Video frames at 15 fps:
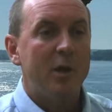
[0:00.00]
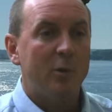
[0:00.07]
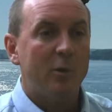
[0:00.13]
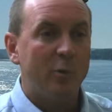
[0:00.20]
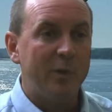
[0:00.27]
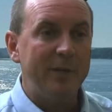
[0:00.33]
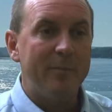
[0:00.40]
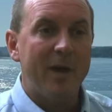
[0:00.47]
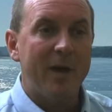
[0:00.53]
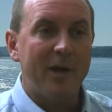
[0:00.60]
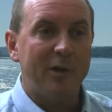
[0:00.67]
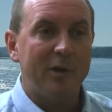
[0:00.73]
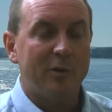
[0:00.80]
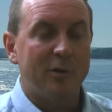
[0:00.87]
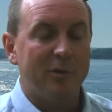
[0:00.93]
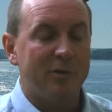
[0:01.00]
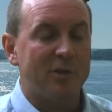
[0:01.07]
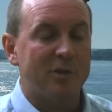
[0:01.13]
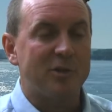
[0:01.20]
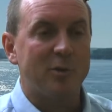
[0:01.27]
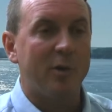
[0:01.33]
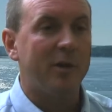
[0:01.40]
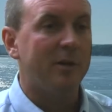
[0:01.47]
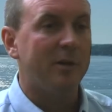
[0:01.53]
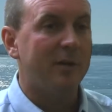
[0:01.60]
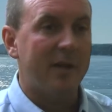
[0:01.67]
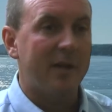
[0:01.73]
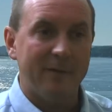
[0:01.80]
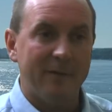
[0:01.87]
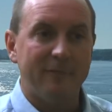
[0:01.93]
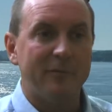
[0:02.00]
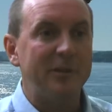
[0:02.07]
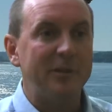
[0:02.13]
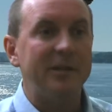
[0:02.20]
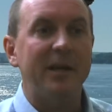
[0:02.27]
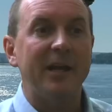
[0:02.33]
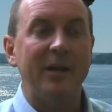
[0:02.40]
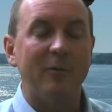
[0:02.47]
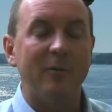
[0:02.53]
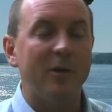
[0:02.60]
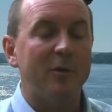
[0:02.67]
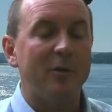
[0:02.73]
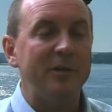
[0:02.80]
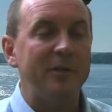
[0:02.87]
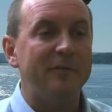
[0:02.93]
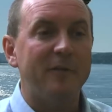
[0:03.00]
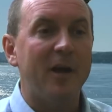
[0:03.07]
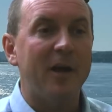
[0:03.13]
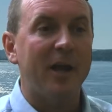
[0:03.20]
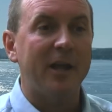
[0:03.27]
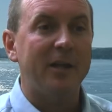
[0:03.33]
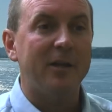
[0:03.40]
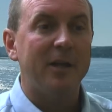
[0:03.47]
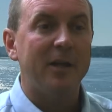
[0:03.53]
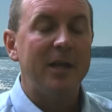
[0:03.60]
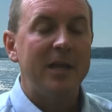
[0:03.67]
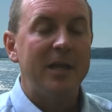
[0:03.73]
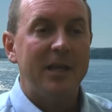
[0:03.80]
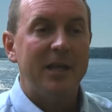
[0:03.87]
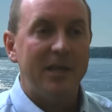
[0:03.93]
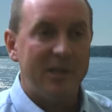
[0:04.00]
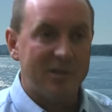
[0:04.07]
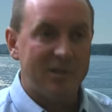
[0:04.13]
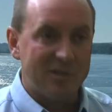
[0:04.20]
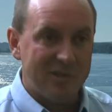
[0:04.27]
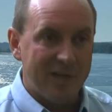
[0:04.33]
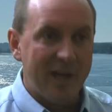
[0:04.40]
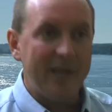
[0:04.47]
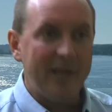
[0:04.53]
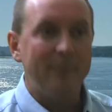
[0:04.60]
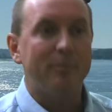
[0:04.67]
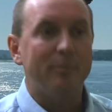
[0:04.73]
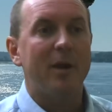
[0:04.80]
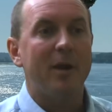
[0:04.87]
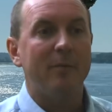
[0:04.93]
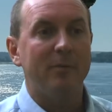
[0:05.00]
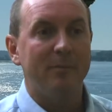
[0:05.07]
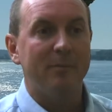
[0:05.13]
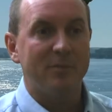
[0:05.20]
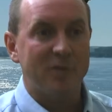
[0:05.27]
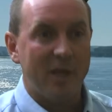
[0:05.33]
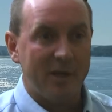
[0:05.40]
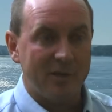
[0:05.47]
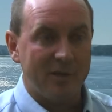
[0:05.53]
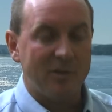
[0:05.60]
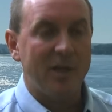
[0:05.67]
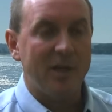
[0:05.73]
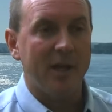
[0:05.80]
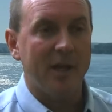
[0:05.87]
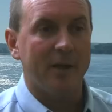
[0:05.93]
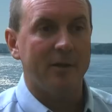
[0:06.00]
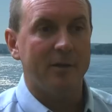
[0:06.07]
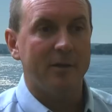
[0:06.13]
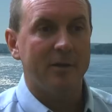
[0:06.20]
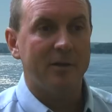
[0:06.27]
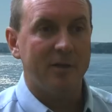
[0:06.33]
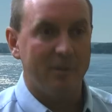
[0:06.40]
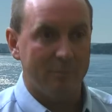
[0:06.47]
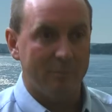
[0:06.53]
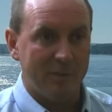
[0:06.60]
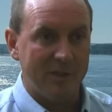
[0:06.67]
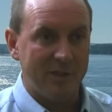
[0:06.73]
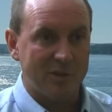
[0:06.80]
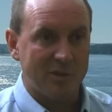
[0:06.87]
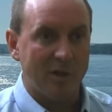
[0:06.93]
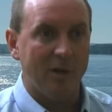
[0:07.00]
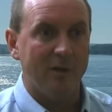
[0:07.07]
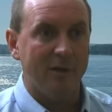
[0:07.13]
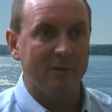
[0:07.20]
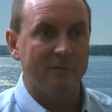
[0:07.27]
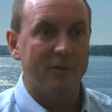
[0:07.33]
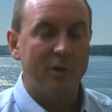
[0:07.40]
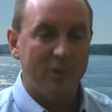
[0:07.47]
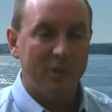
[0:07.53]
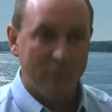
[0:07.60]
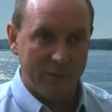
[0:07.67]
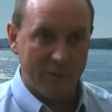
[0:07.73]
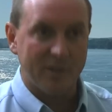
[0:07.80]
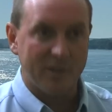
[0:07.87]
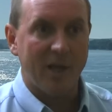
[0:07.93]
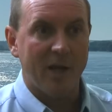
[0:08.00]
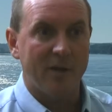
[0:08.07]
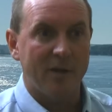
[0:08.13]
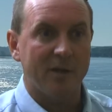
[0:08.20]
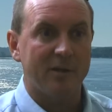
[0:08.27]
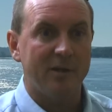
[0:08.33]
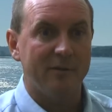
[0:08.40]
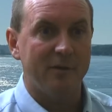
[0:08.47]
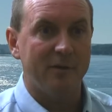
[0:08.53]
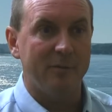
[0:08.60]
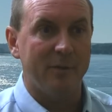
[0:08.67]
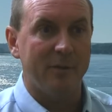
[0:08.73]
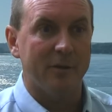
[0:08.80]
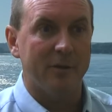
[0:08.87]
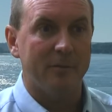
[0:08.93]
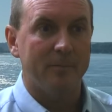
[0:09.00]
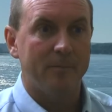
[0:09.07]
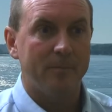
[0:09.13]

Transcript: We monitor the soil every day, and what we find is 9 problems out of 10 can be solved with a conductivity meter.